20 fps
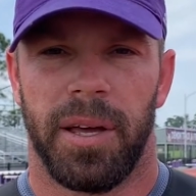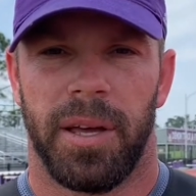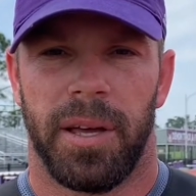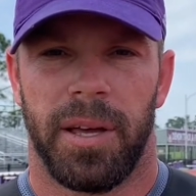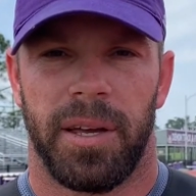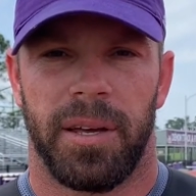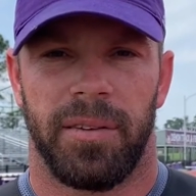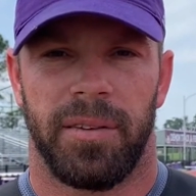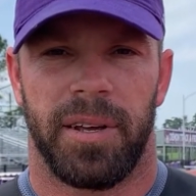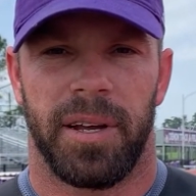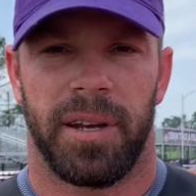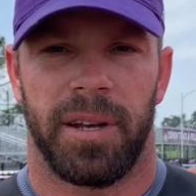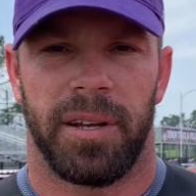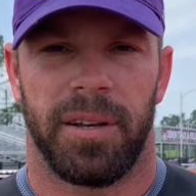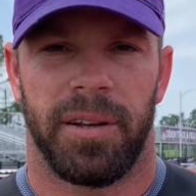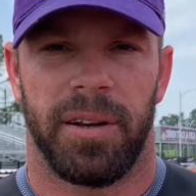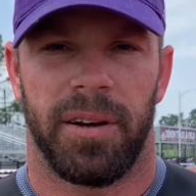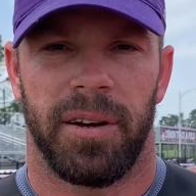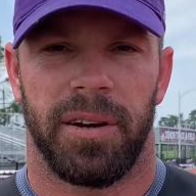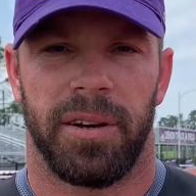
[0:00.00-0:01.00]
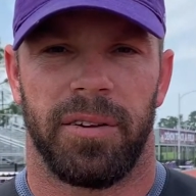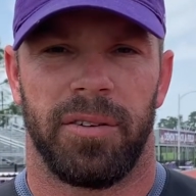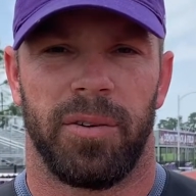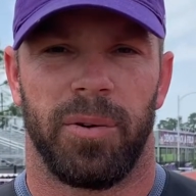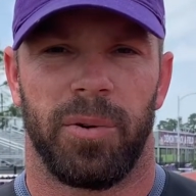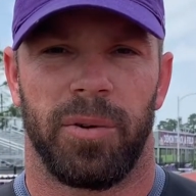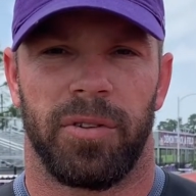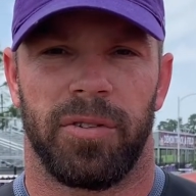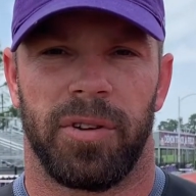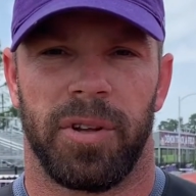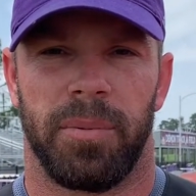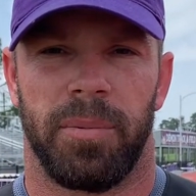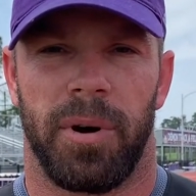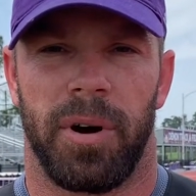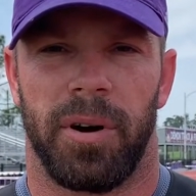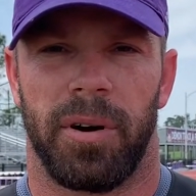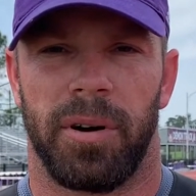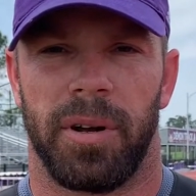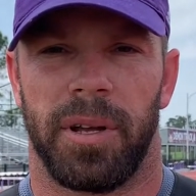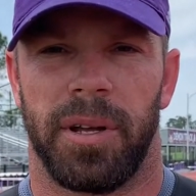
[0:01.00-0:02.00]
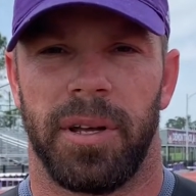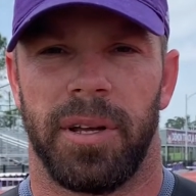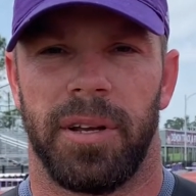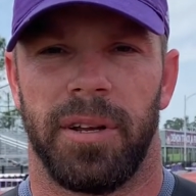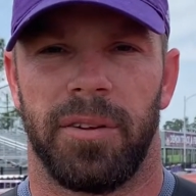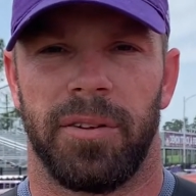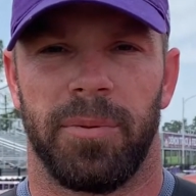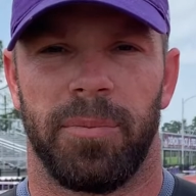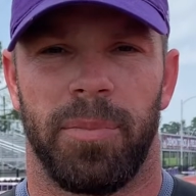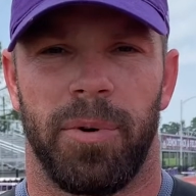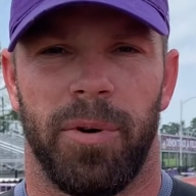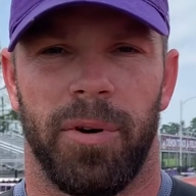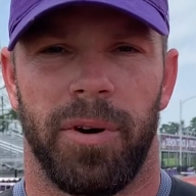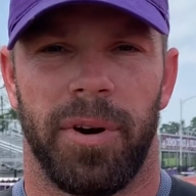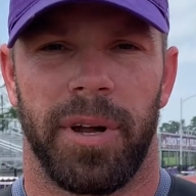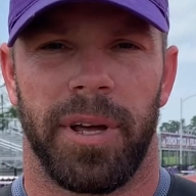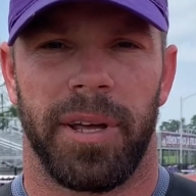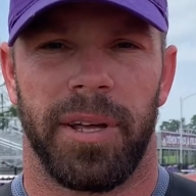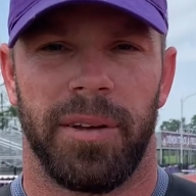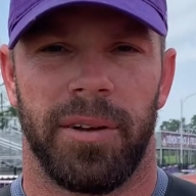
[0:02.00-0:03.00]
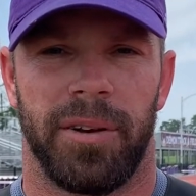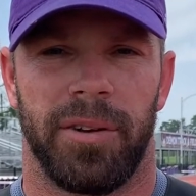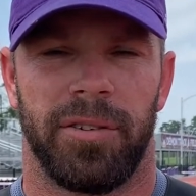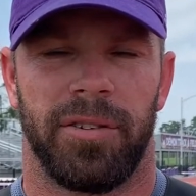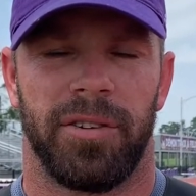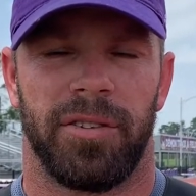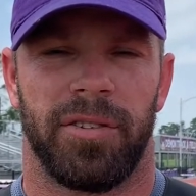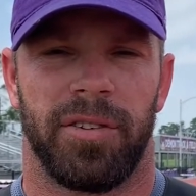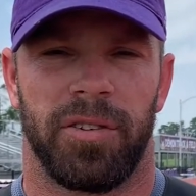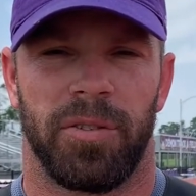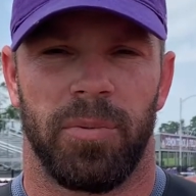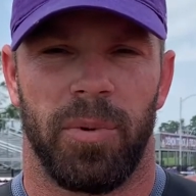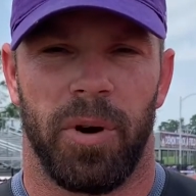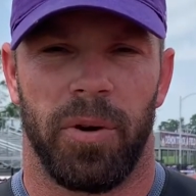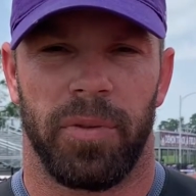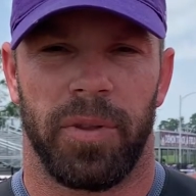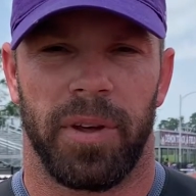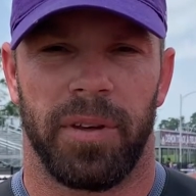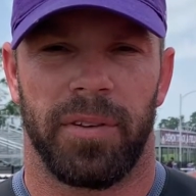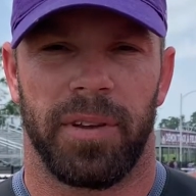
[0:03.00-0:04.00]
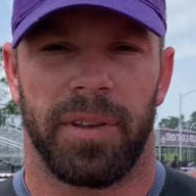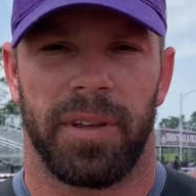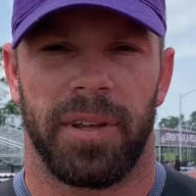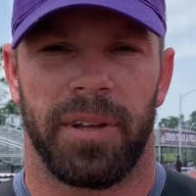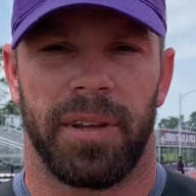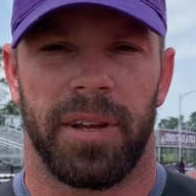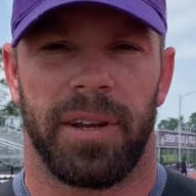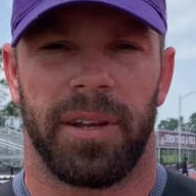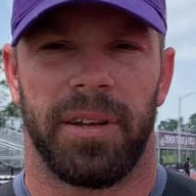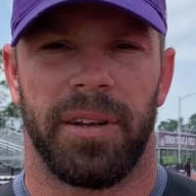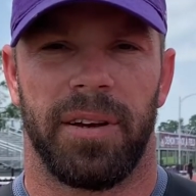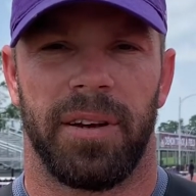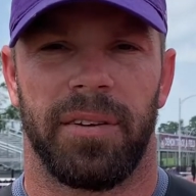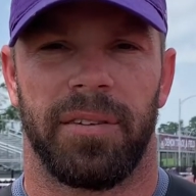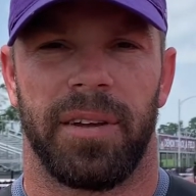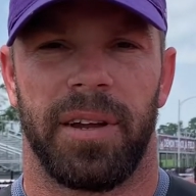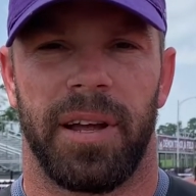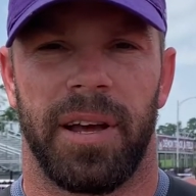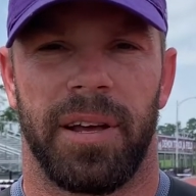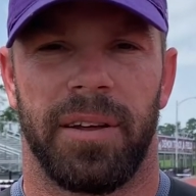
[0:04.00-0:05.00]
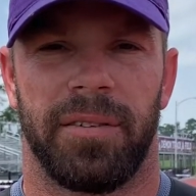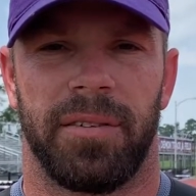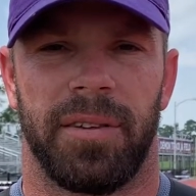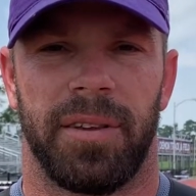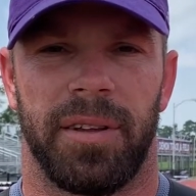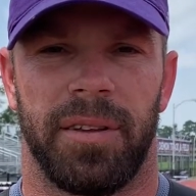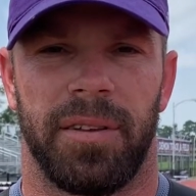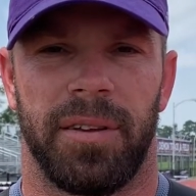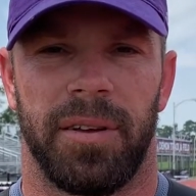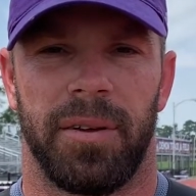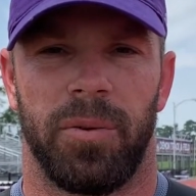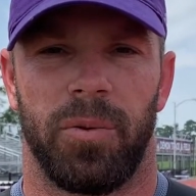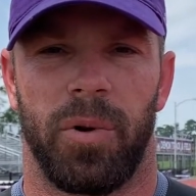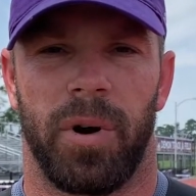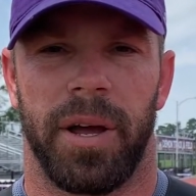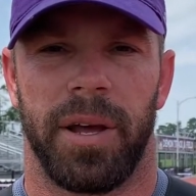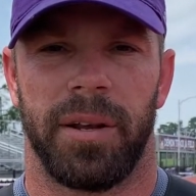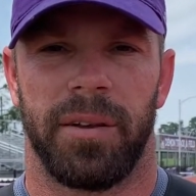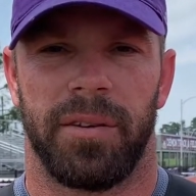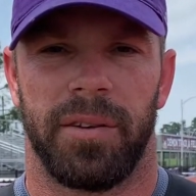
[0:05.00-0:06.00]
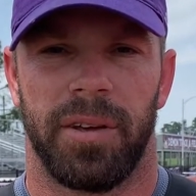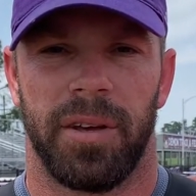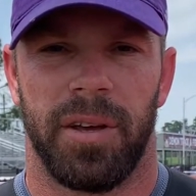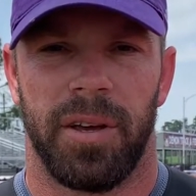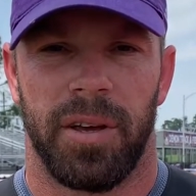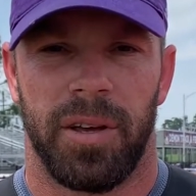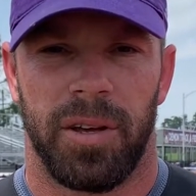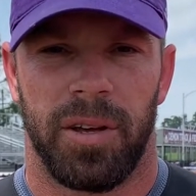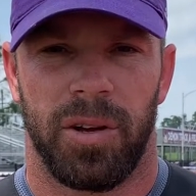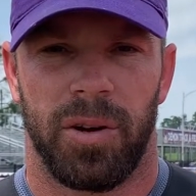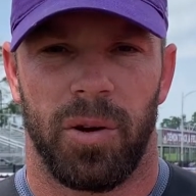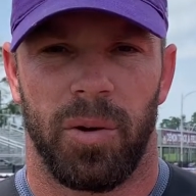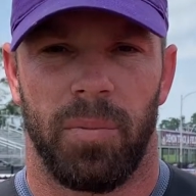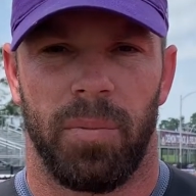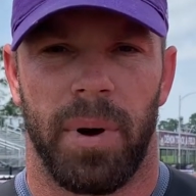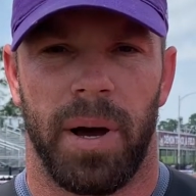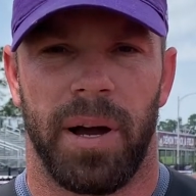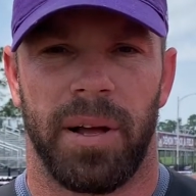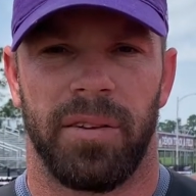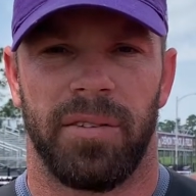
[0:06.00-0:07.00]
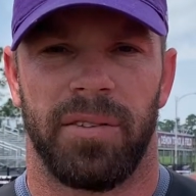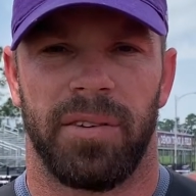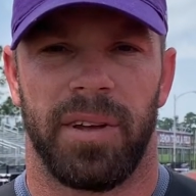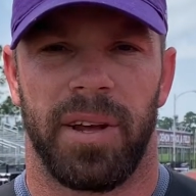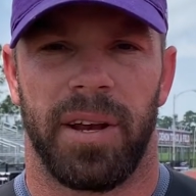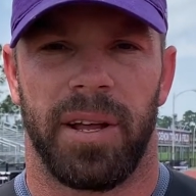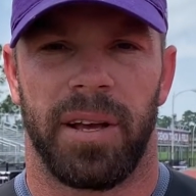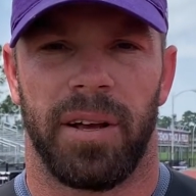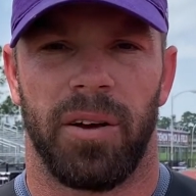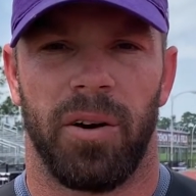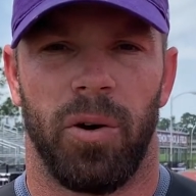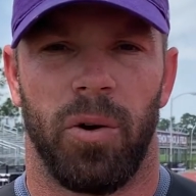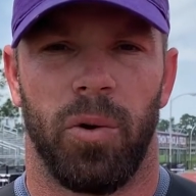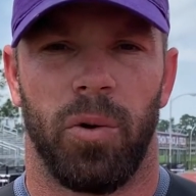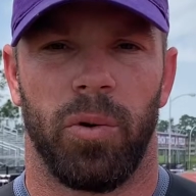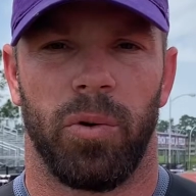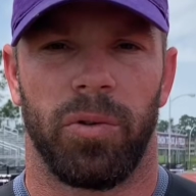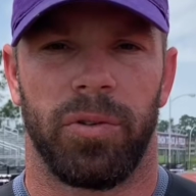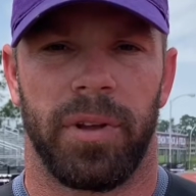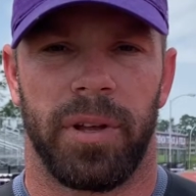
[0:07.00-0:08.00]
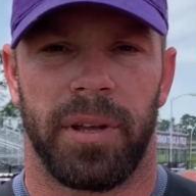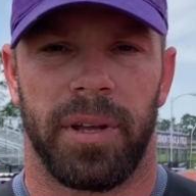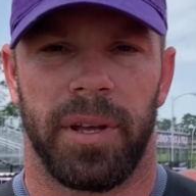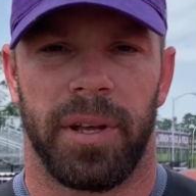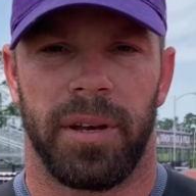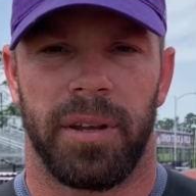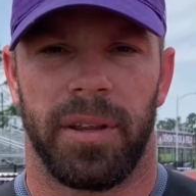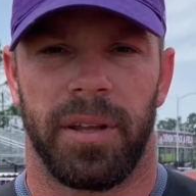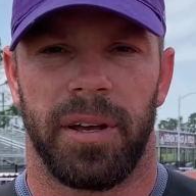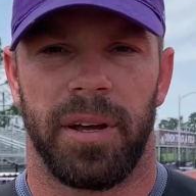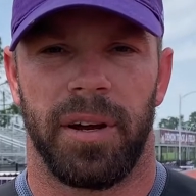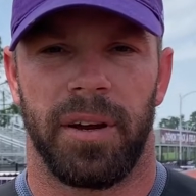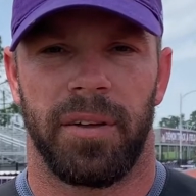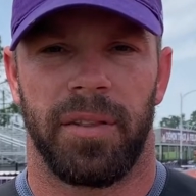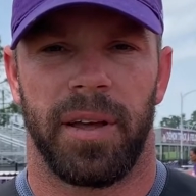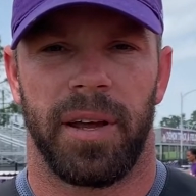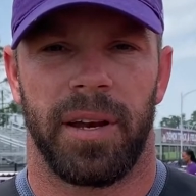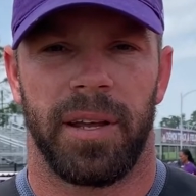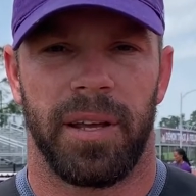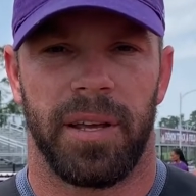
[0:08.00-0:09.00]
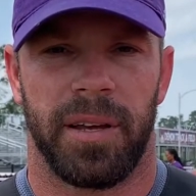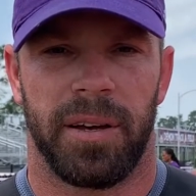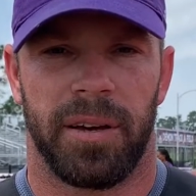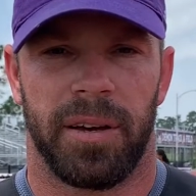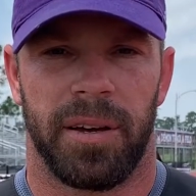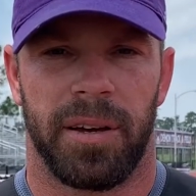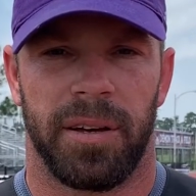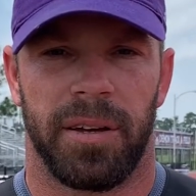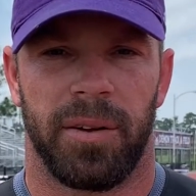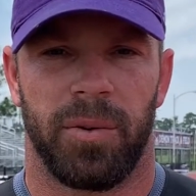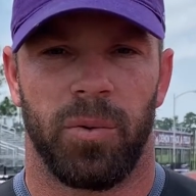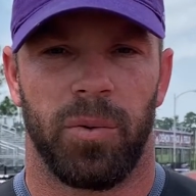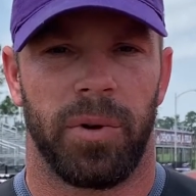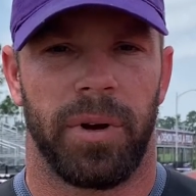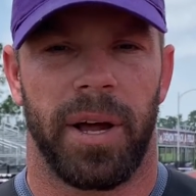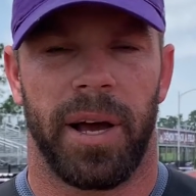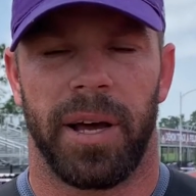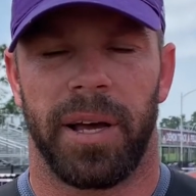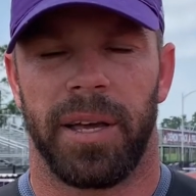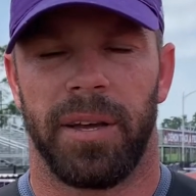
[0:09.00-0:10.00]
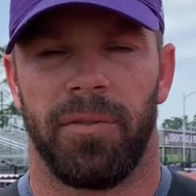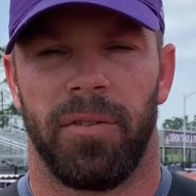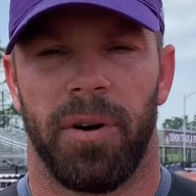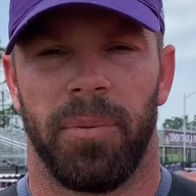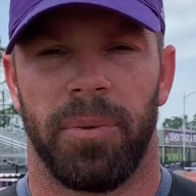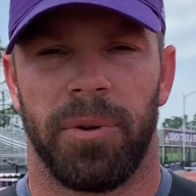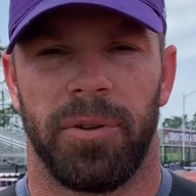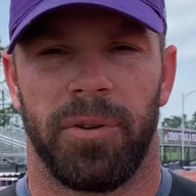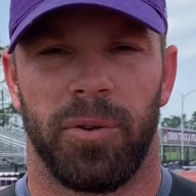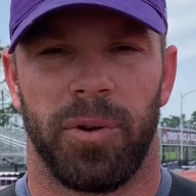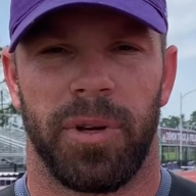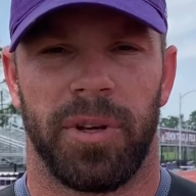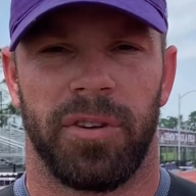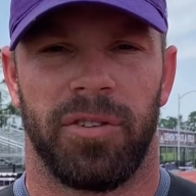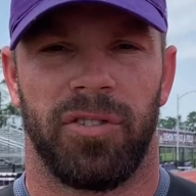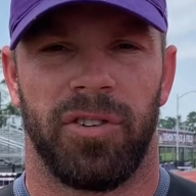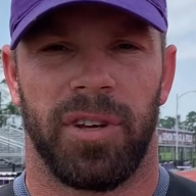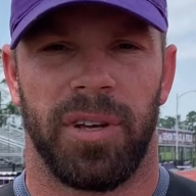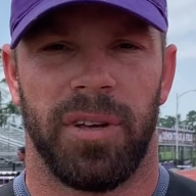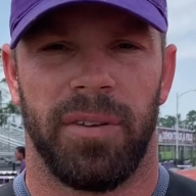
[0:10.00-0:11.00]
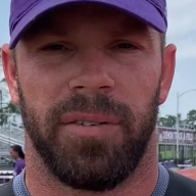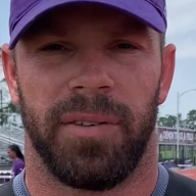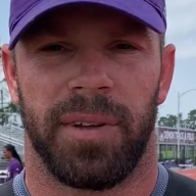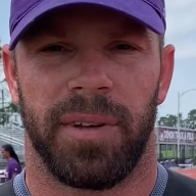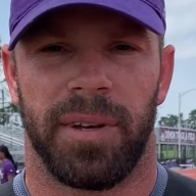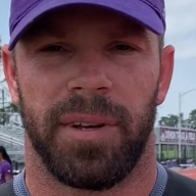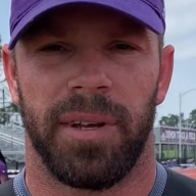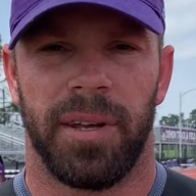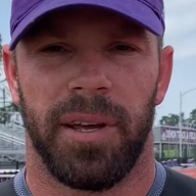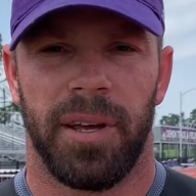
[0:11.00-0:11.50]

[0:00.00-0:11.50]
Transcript: He's getting it done. He's going to sleep early. He doesn't party. You know, it's just the small things, I think, that he does that has the right, you know, mindset and goals at the end of the year that he will not give up until he achieves. And